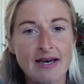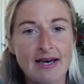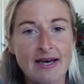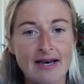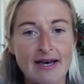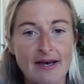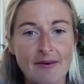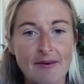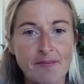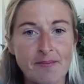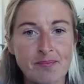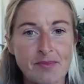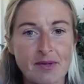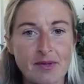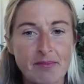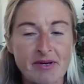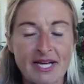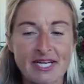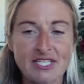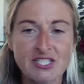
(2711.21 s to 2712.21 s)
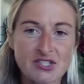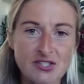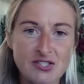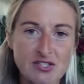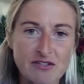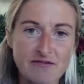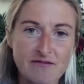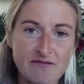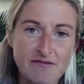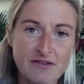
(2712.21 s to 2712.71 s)
But I just
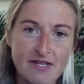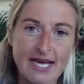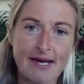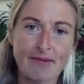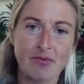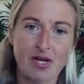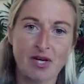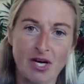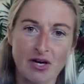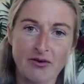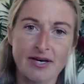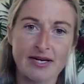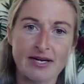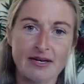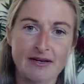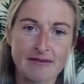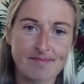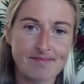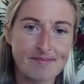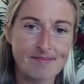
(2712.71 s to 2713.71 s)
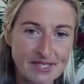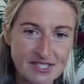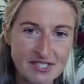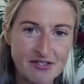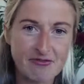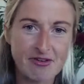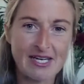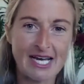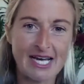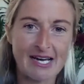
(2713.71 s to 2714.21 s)
sort of kept going. I
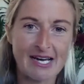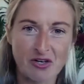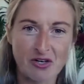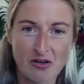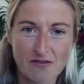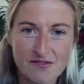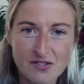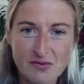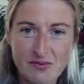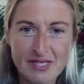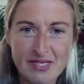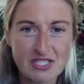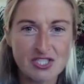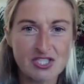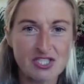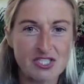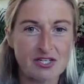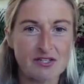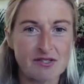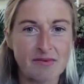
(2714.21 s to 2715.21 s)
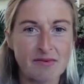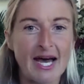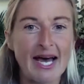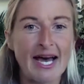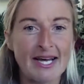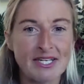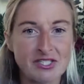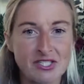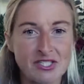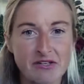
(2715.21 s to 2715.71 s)
didn't really have an off switch. The
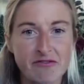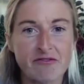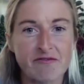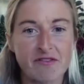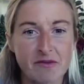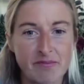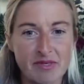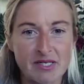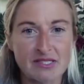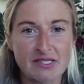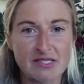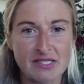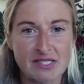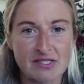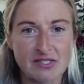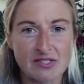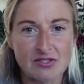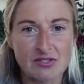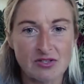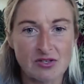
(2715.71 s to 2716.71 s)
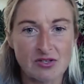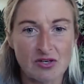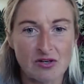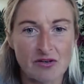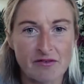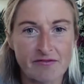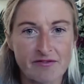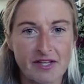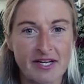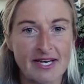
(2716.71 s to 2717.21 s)
handover of the business took
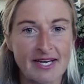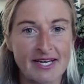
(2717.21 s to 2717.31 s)
off. Then I